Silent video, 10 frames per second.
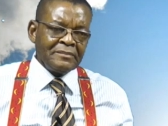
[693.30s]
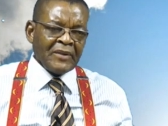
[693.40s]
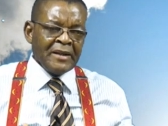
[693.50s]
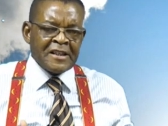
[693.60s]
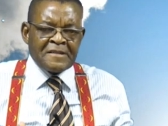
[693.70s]

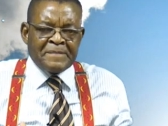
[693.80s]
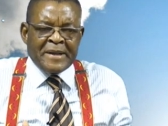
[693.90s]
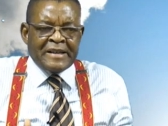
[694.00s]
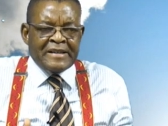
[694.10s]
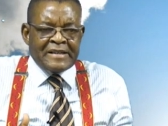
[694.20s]
The
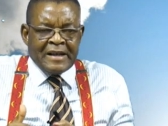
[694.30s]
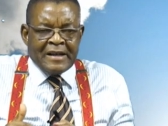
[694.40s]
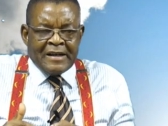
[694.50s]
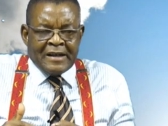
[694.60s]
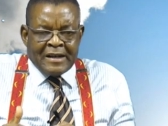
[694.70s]
spirit
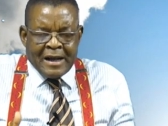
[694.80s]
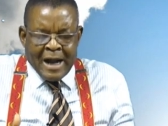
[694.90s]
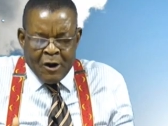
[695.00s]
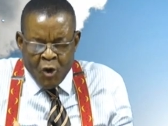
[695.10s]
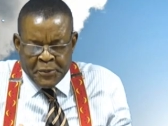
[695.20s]

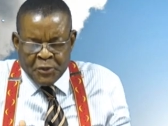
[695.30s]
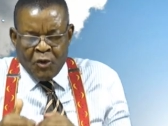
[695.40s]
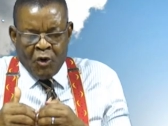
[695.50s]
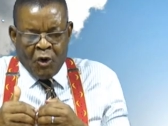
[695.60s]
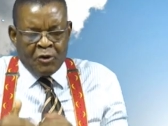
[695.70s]
I hope you
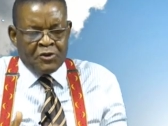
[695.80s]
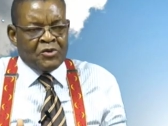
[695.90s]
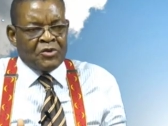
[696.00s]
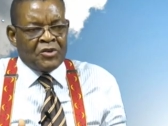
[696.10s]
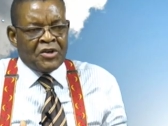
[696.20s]
know
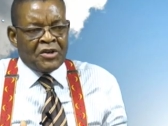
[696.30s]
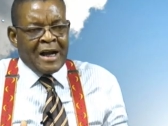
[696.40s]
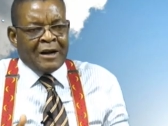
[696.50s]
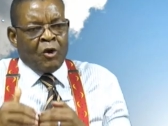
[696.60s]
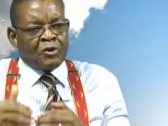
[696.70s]
also,
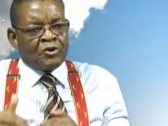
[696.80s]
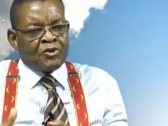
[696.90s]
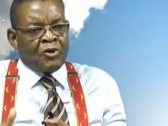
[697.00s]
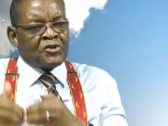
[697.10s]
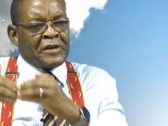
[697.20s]
that
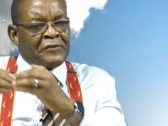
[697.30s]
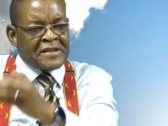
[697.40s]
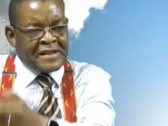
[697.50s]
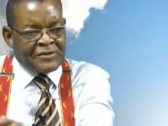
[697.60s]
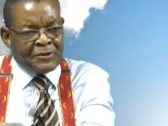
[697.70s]
controls the
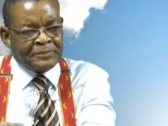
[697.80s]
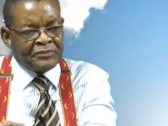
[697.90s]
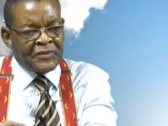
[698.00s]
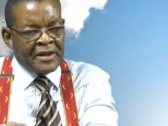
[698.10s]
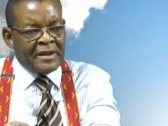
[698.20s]
physical.
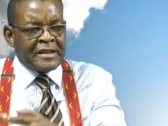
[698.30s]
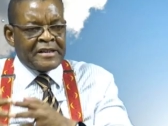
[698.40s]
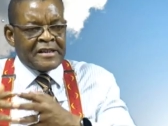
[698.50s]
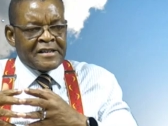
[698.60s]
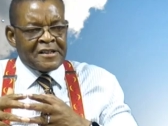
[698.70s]
It
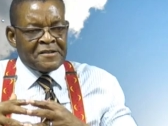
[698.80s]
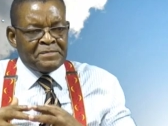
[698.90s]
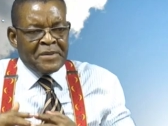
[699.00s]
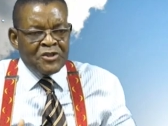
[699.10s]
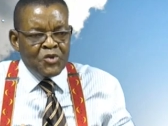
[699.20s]
is the
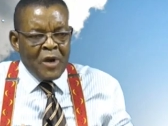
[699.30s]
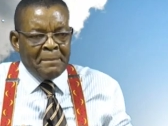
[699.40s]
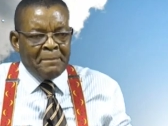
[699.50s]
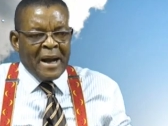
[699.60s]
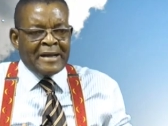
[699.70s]
spiritual
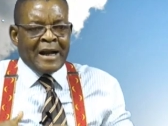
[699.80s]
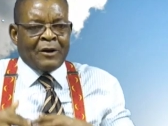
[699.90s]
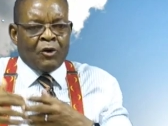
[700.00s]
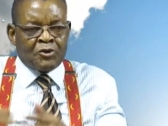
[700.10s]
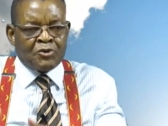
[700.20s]
part that
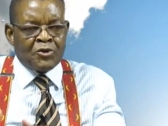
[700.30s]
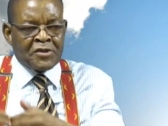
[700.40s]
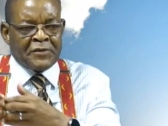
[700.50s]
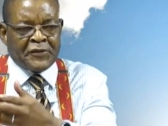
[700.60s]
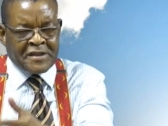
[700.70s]
controls the
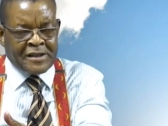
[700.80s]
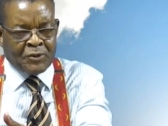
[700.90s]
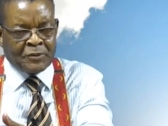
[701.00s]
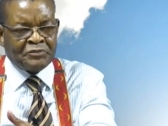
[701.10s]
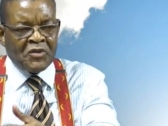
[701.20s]
physical.
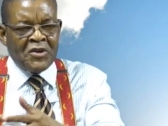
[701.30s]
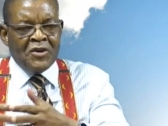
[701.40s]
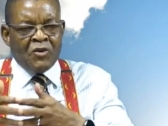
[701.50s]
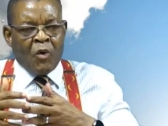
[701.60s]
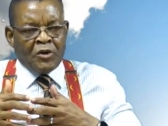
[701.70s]

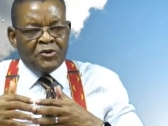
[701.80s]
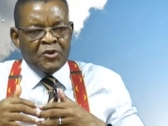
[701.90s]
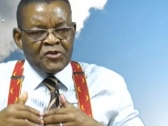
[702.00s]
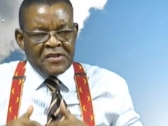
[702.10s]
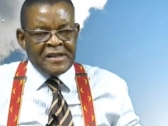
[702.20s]
What you
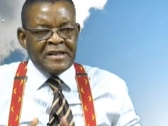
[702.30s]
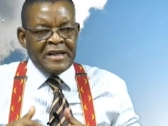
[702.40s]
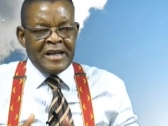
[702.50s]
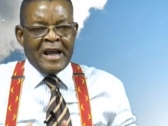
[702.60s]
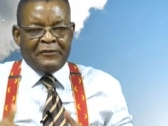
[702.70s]
see
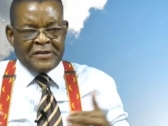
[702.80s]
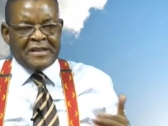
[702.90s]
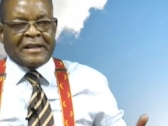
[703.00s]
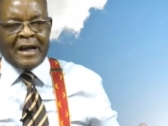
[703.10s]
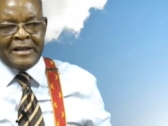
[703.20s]
here physically